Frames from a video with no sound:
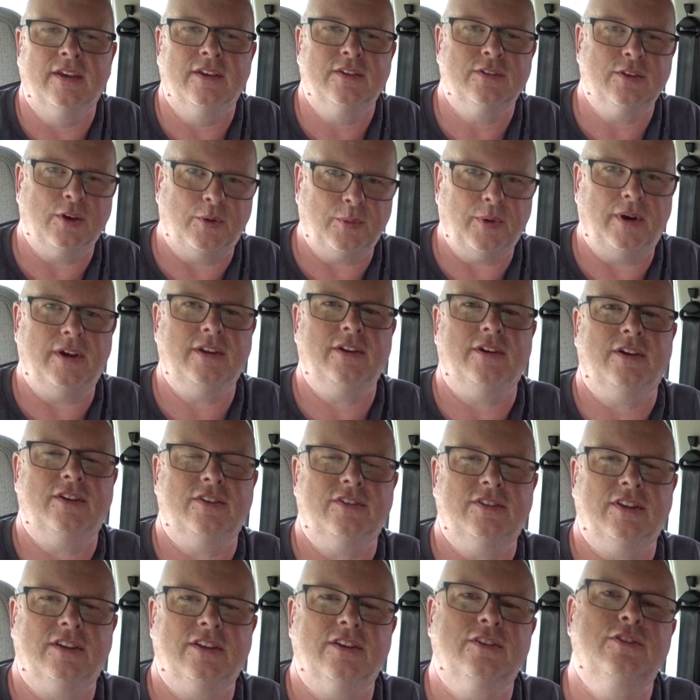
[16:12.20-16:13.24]
So why not
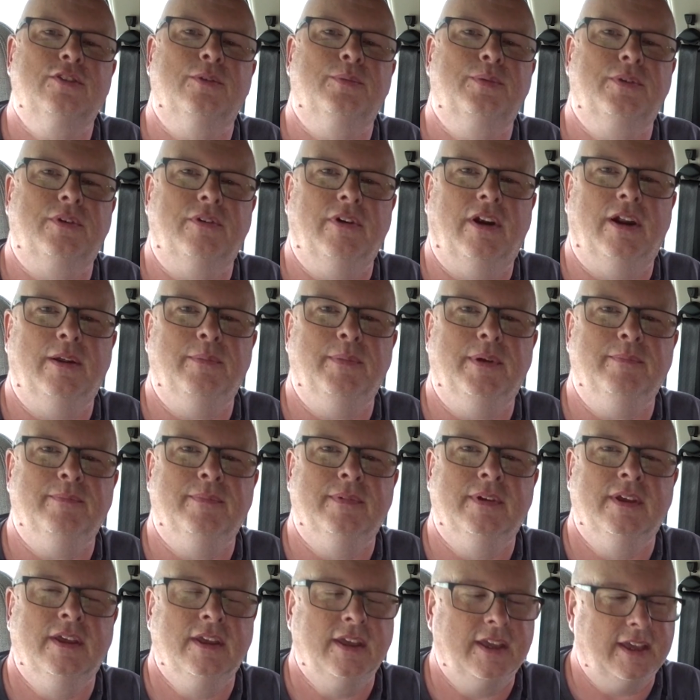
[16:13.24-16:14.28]
consider subscribing?
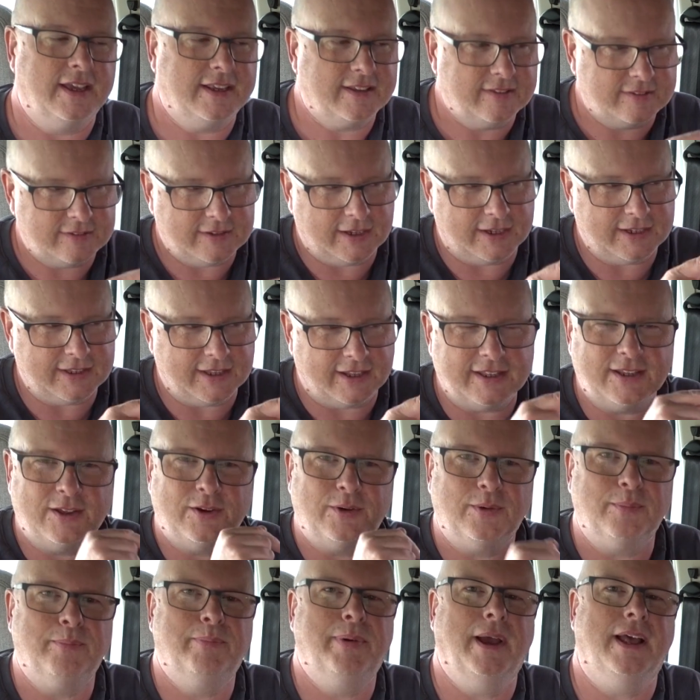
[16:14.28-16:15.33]
Tick that
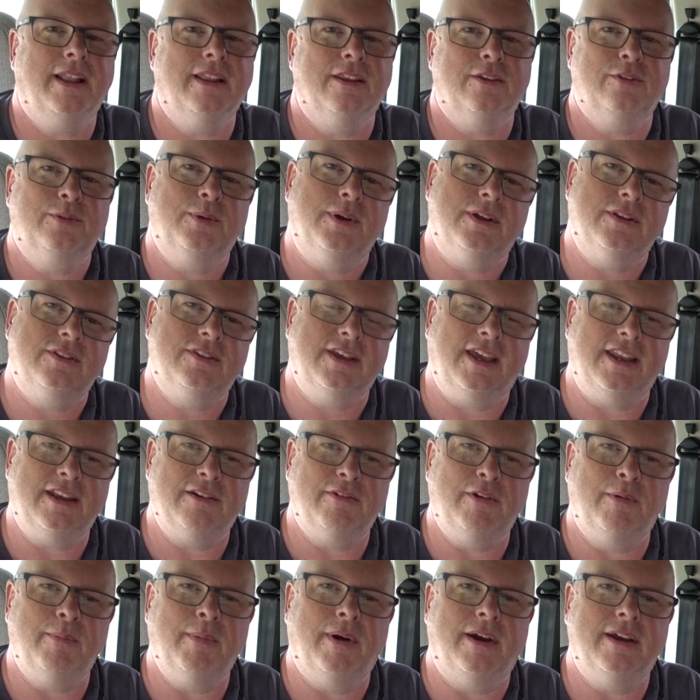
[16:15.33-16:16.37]
little bell as well to get
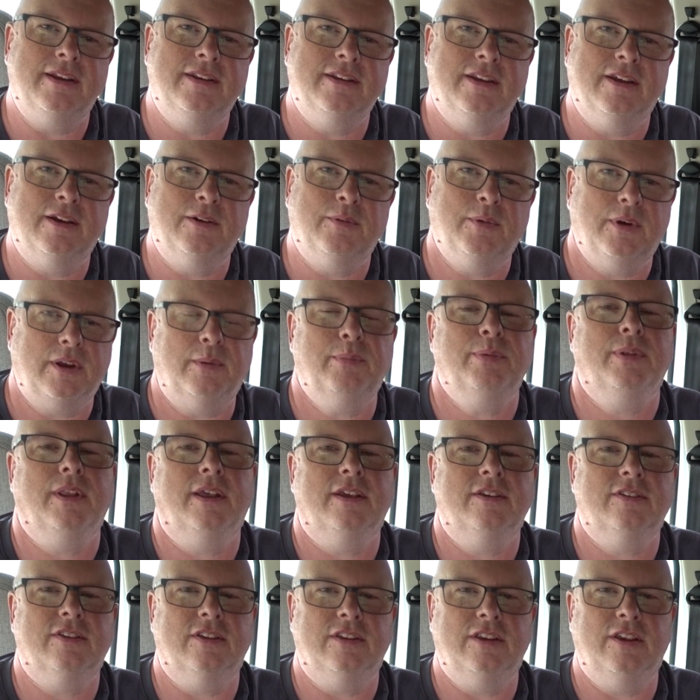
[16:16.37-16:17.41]
a reminder when I
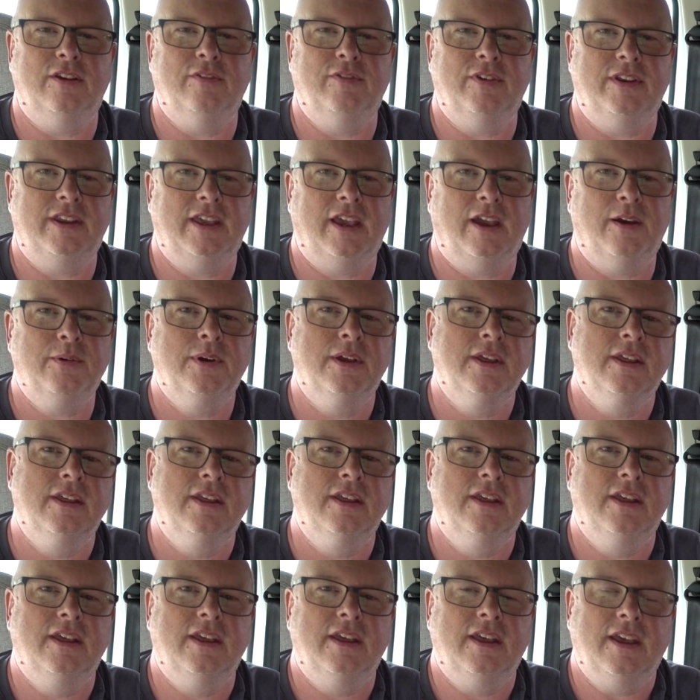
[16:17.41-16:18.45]
place a new video,
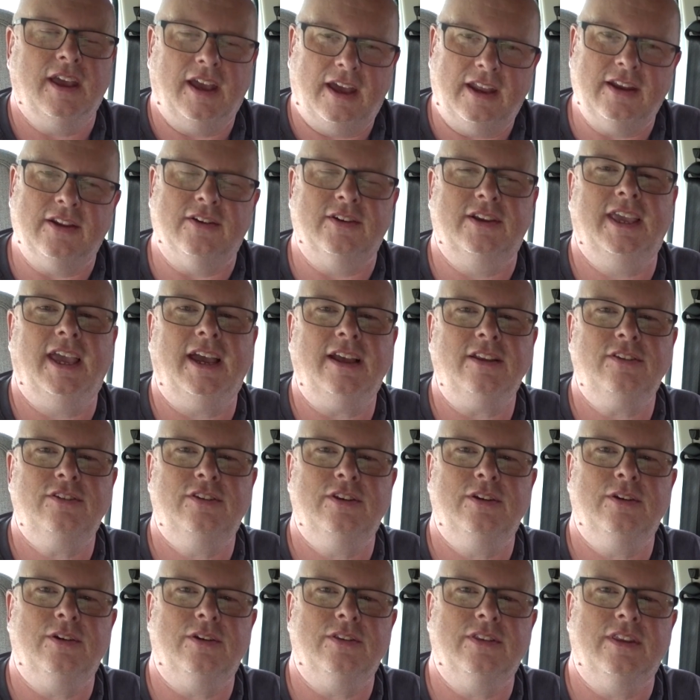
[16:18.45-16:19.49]
and I'll
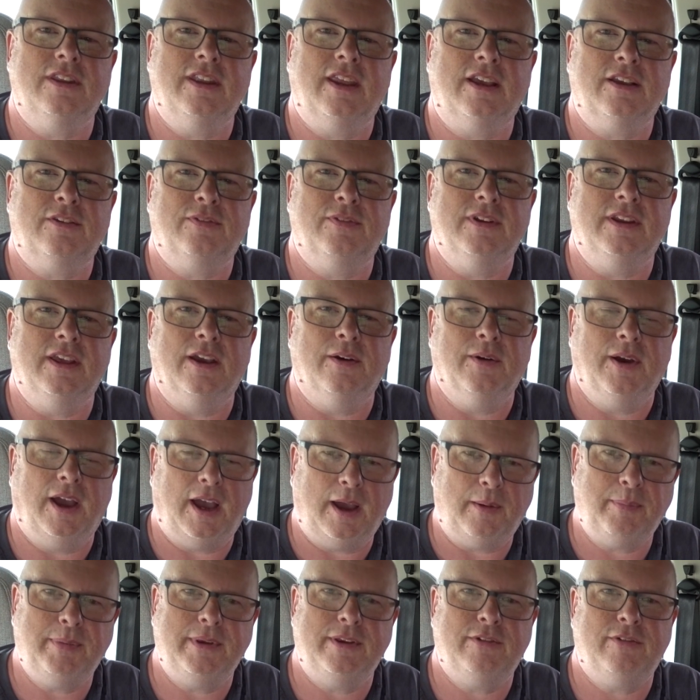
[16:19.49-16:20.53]
catch you on the next video.
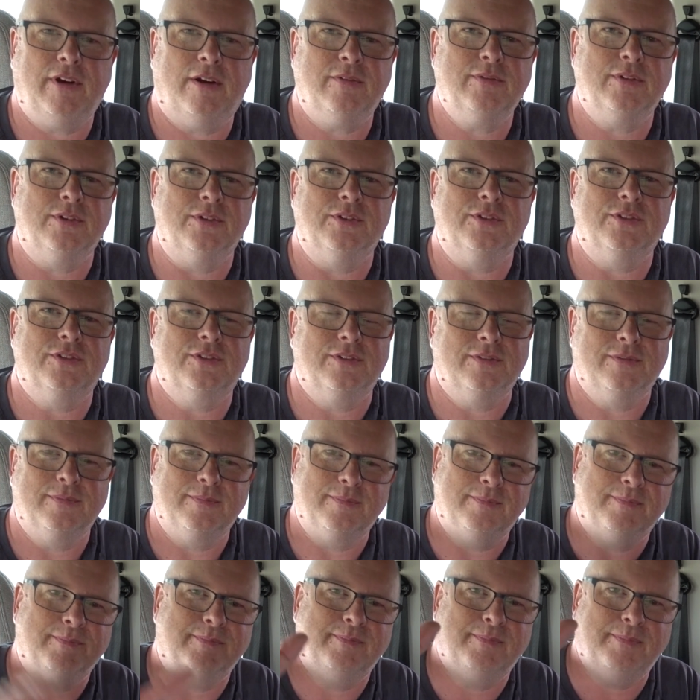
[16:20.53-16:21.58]
Happy travels.
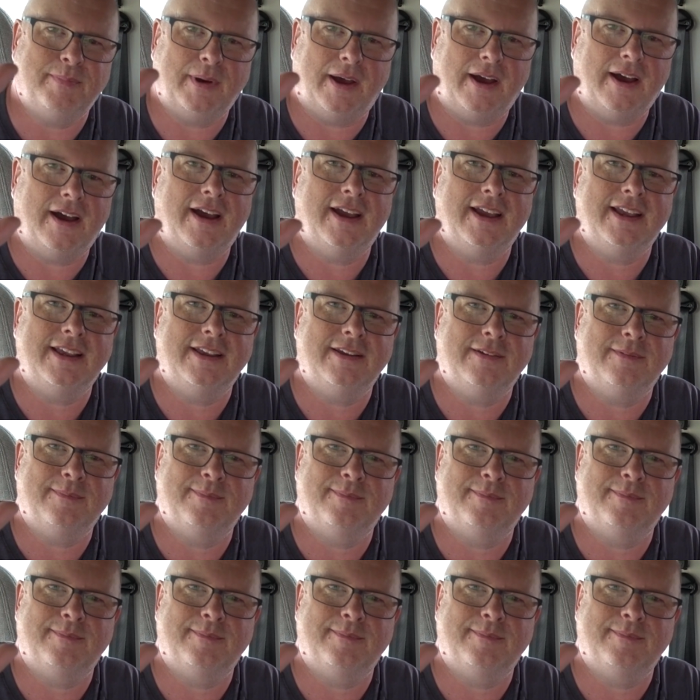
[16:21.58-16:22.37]
Bye.